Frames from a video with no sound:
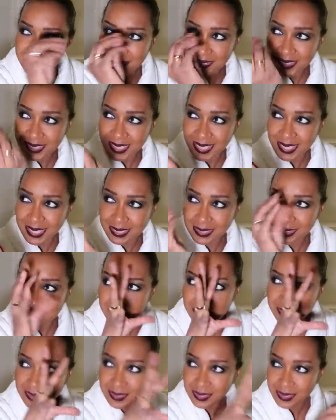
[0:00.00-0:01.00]
It's the hands.
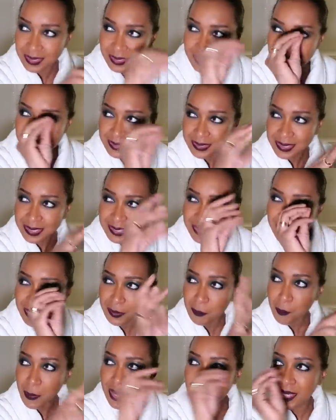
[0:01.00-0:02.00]
It's like
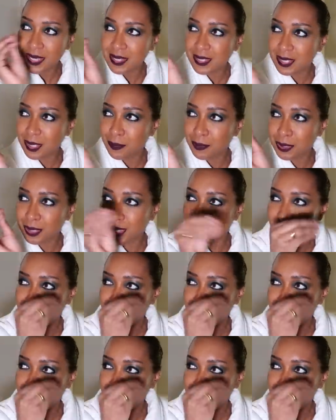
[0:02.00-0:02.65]
I'm making something